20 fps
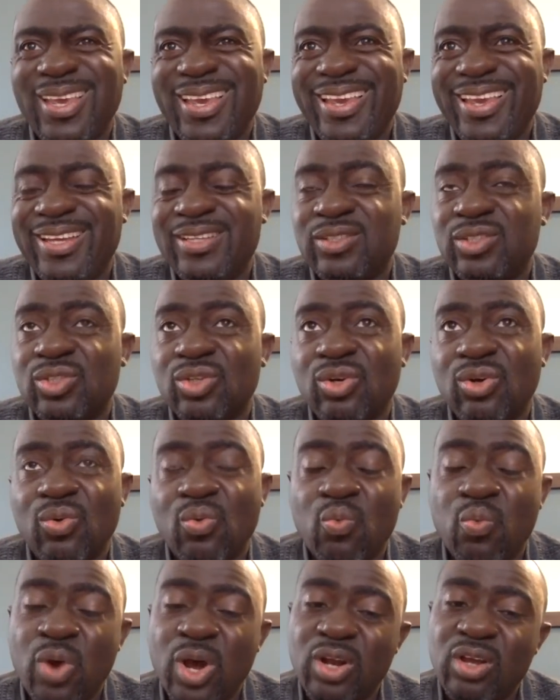And so
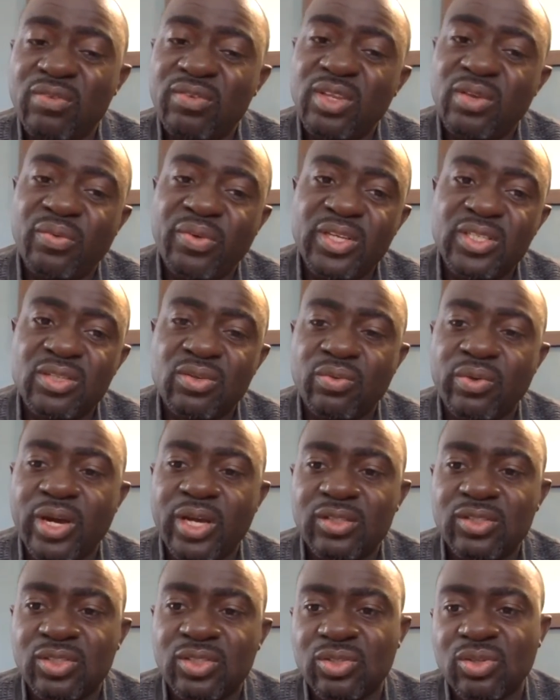one of the reasons
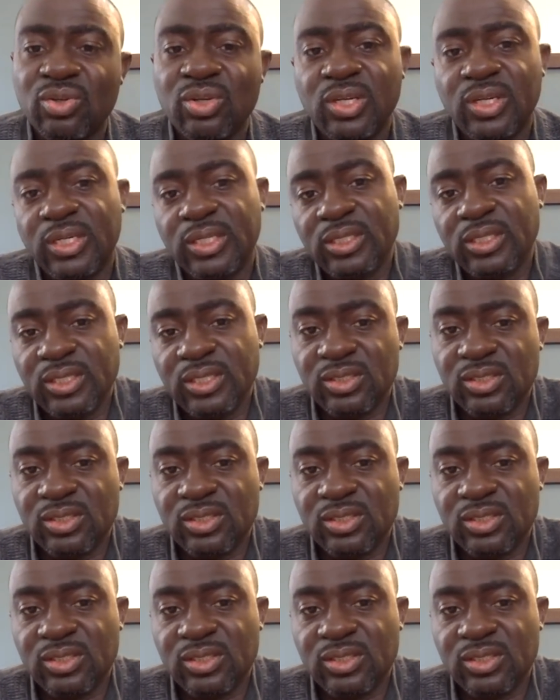why solar